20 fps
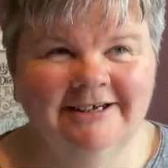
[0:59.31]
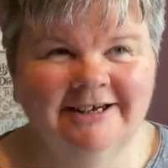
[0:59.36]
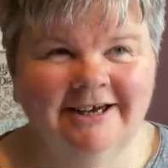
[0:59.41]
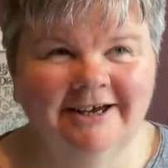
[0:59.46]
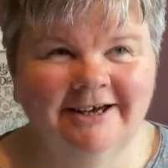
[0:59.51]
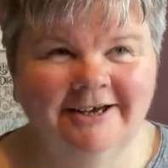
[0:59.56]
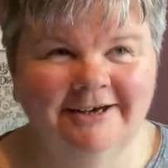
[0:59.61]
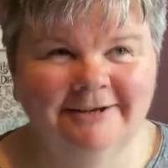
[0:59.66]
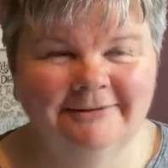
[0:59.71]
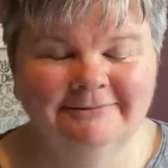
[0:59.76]

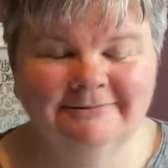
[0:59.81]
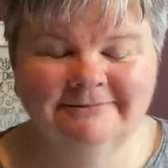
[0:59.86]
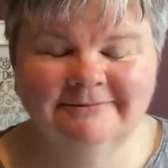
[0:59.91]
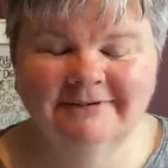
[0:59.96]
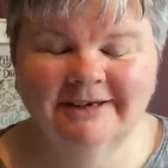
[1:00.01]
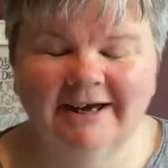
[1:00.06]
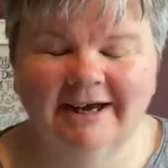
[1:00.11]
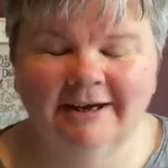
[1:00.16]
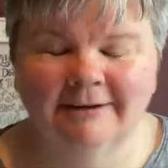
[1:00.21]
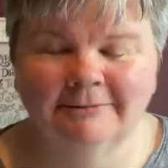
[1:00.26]
I'm
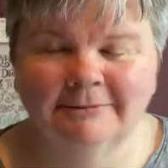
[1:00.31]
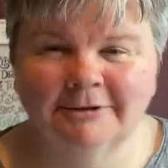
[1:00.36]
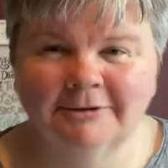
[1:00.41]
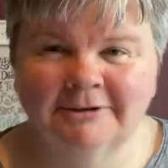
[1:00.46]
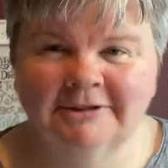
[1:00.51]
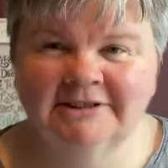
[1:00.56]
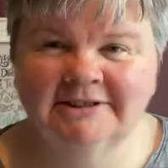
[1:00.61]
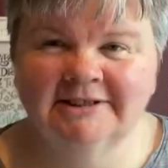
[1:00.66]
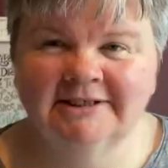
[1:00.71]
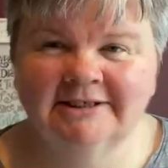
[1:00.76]

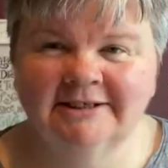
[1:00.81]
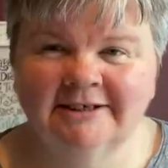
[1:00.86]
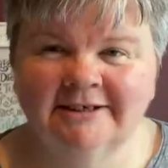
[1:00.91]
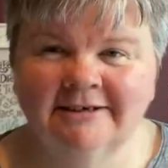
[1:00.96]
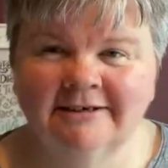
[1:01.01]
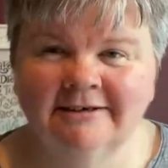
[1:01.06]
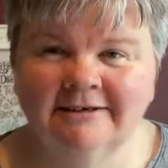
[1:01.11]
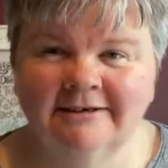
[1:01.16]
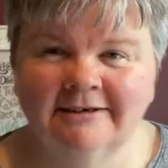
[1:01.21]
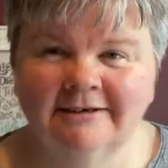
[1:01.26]
going
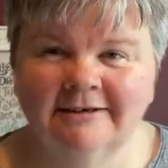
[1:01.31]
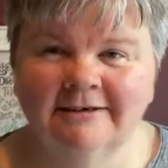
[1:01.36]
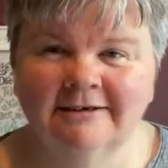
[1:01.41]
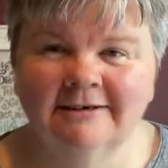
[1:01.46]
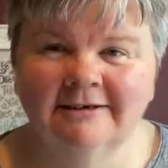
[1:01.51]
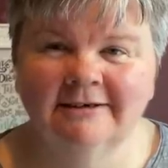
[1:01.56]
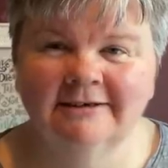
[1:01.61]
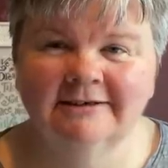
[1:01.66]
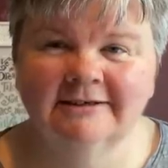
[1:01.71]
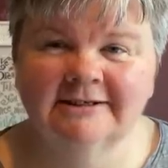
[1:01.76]
to
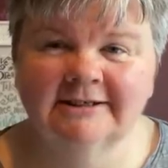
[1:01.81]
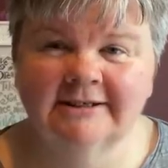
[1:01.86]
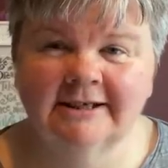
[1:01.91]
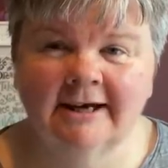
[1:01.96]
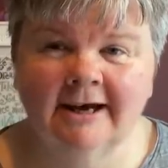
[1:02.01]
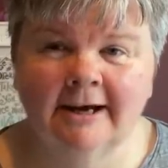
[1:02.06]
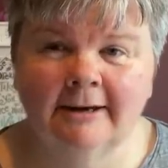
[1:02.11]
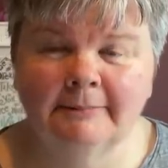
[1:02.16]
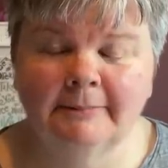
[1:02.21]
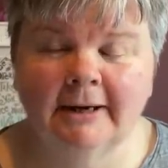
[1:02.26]

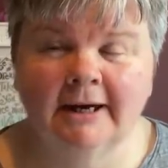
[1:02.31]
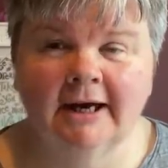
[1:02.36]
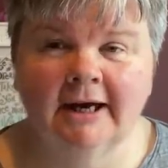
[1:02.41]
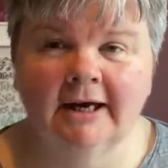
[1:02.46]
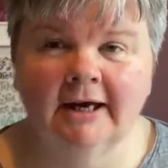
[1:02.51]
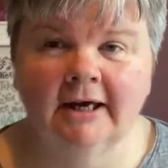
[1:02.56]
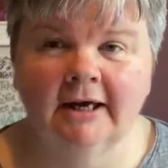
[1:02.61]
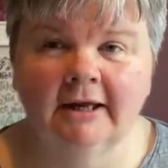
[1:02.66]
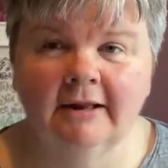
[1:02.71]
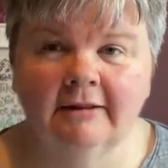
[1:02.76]
start
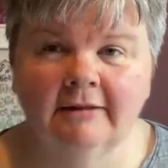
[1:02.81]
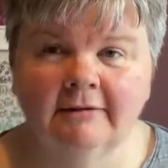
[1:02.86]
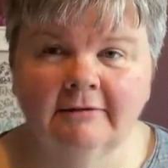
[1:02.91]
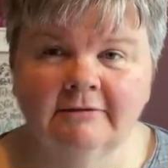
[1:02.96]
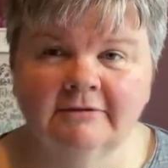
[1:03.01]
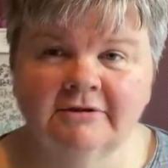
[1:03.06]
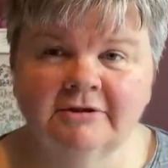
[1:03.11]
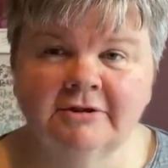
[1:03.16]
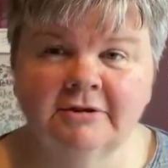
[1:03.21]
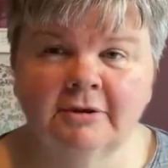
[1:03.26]
by
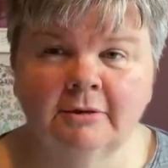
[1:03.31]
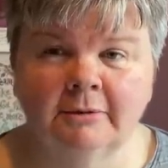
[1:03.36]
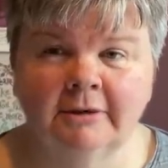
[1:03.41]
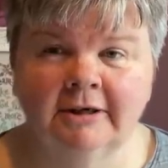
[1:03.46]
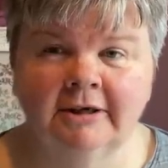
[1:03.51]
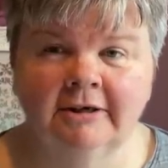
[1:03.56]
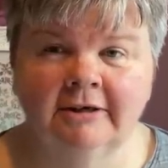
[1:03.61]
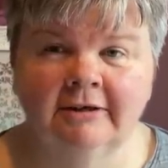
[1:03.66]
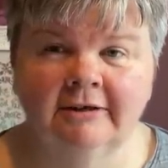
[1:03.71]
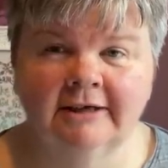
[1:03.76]

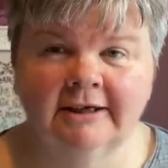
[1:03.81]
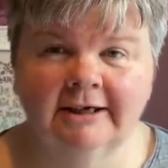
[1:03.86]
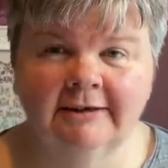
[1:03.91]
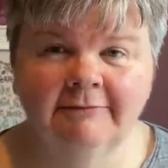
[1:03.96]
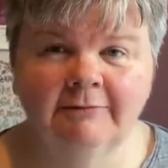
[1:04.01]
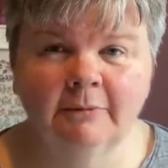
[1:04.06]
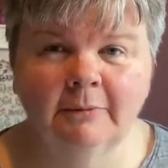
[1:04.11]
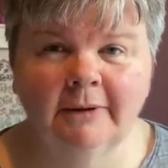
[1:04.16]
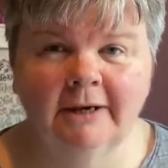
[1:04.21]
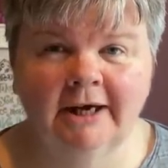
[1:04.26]
showing you the
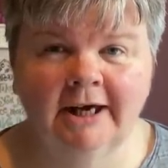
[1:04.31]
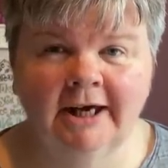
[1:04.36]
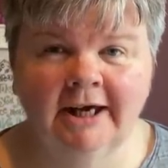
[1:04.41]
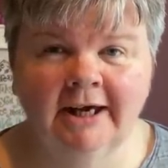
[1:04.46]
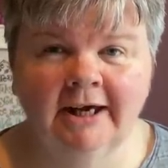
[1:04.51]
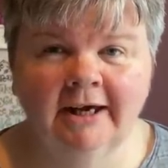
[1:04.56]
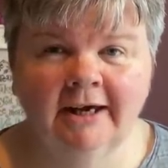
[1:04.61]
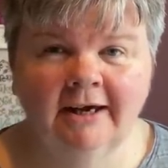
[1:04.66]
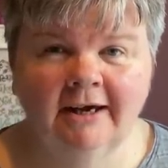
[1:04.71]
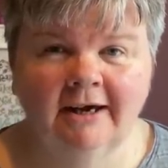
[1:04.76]
giveaway.
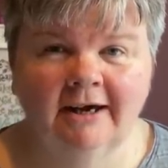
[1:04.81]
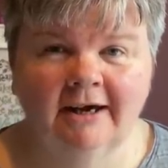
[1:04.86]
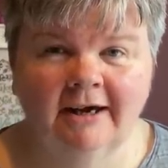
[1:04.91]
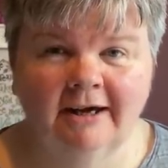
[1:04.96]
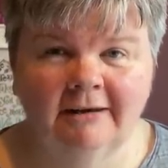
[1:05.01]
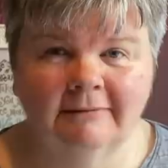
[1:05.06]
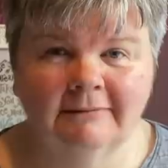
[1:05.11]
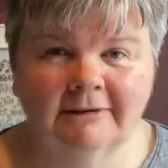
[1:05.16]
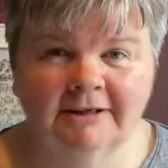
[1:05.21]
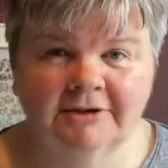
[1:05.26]

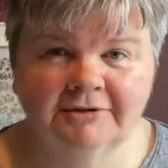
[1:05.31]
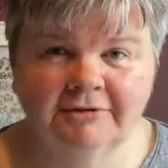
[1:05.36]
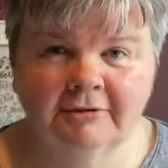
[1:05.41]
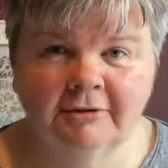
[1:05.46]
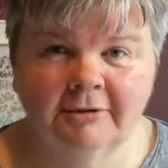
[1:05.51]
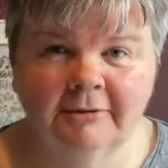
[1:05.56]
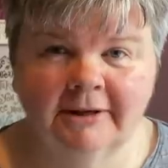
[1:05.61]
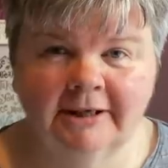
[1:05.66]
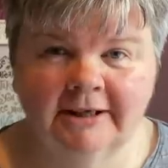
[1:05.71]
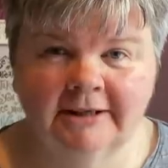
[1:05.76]
I
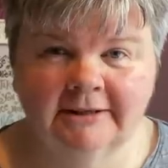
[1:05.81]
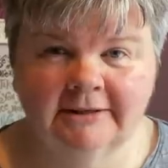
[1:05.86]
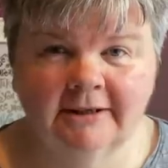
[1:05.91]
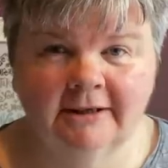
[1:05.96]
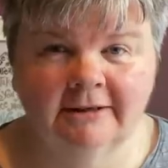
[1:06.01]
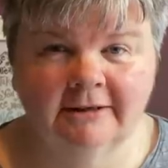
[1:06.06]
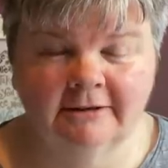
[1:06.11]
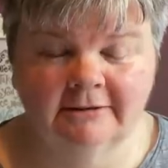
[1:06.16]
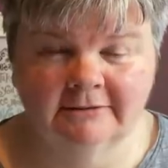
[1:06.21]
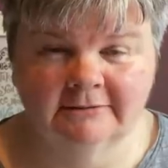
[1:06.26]
drew
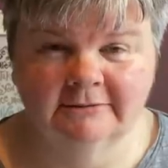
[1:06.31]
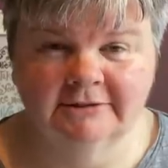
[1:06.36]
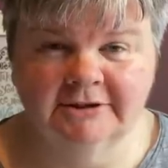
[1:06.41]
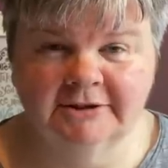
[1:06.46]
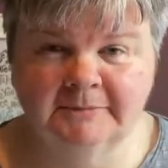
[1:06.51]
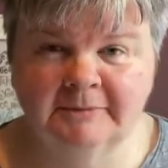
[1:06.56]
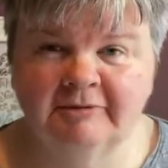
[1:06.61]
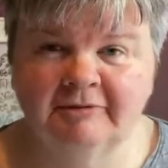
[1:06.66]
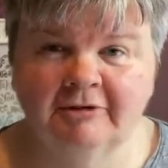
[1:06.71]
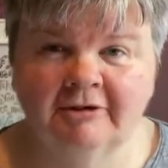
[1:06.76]
it
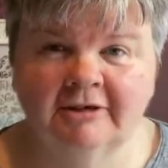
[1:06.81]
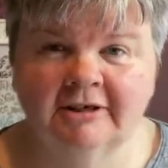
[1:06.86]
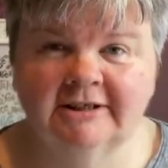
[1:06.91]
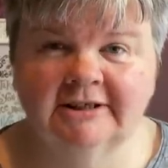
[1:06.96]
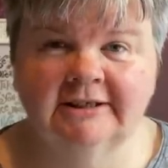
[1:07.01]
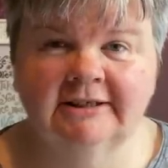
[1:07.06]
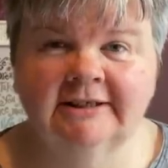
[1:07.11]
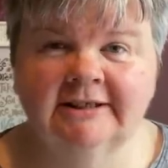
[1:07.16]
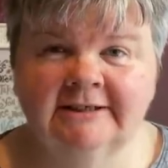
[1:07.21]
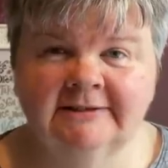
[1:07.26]
just before I
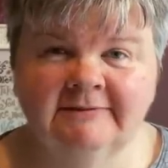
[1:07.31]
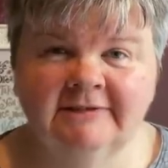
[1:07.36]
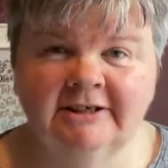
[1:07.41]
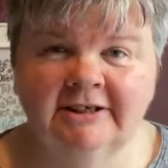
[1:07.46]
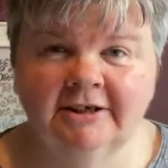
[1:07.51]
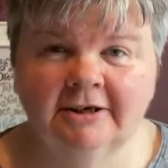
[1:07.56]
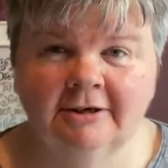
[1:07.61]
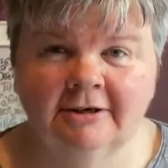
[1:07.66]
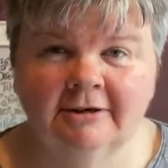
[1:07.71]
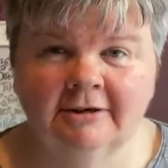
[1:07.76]
did this
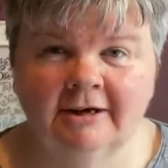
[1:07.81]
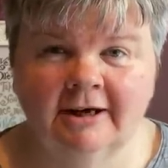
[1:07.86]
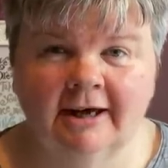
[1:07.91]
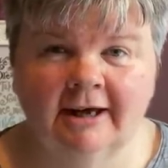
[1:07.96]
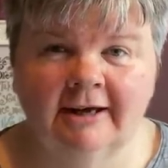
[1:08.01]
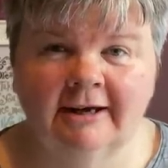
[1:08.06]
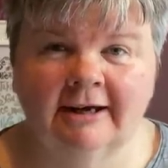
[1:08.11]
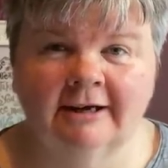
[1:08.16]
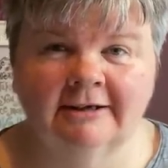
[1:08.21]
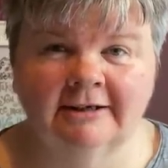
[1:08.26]
video
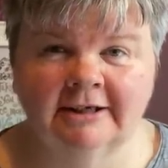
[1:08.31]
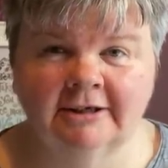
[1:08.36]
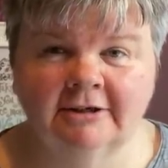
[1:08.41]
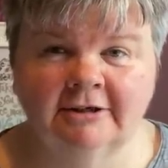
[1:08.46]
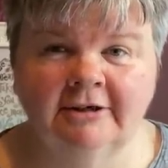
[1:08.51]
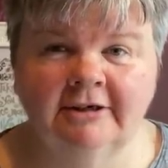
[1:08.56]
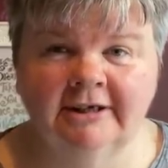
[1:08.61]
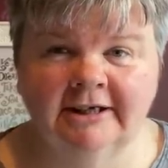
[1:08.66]
and I'll include